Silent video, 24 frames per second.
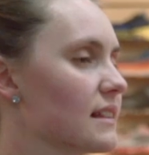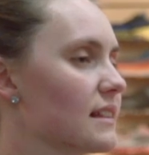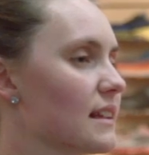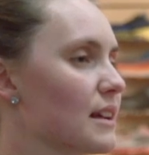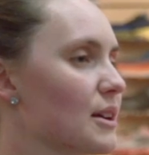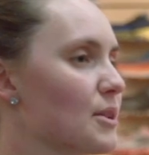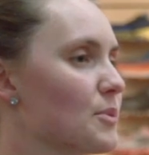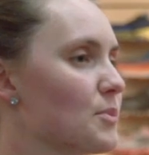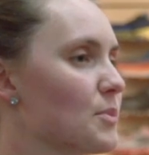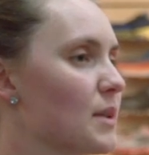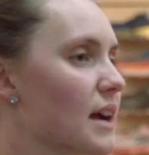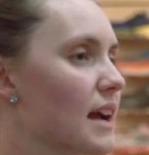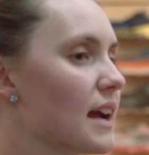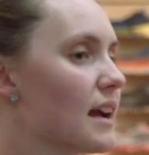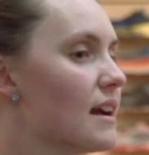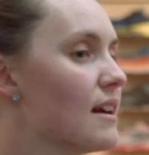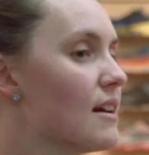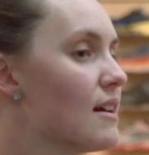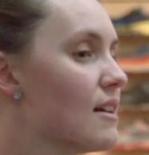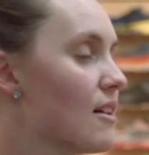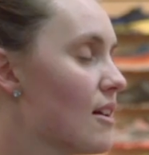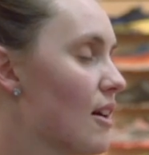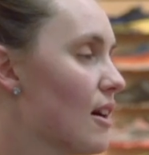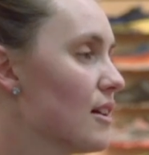there, but
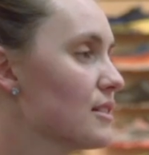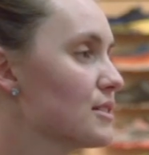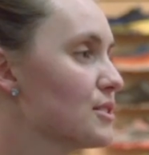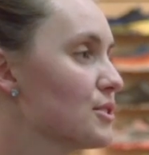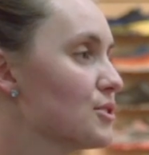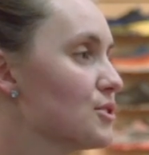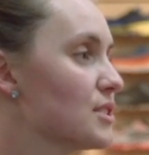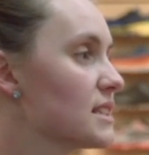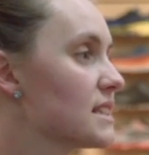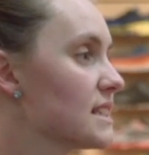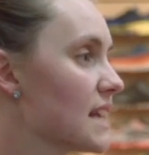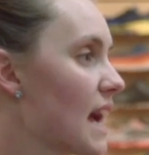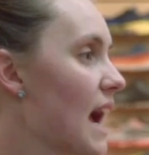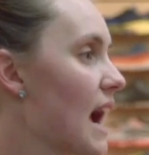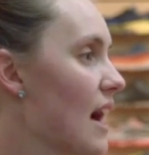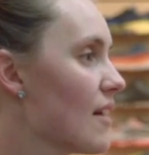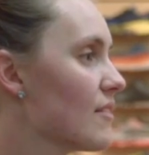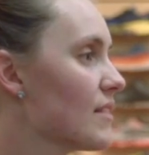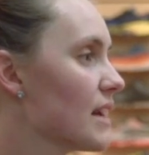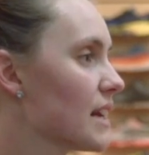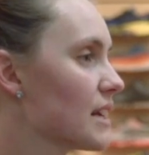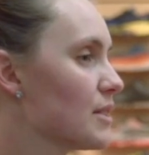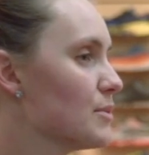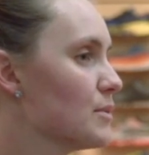also just to have
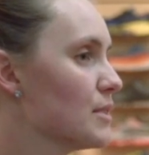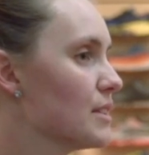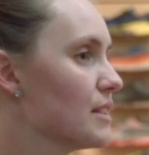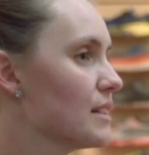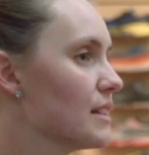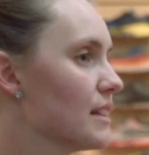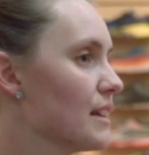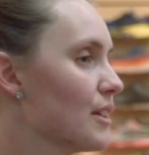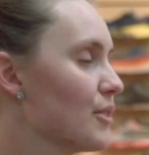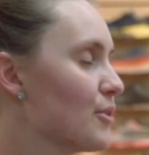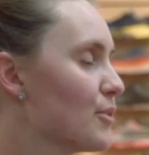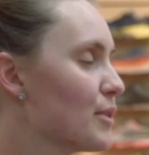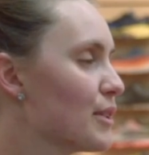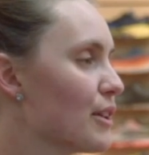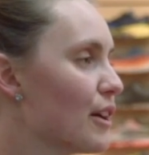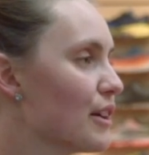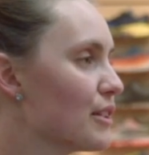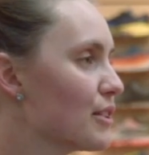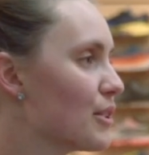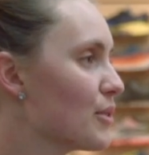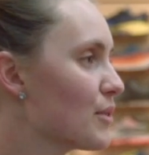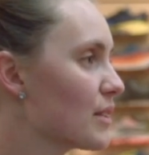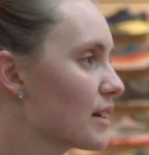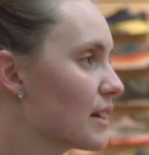that community. We all
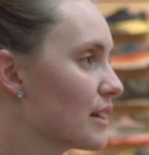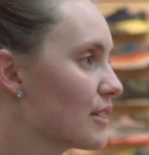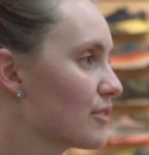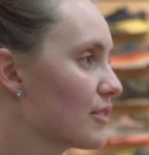know we're going to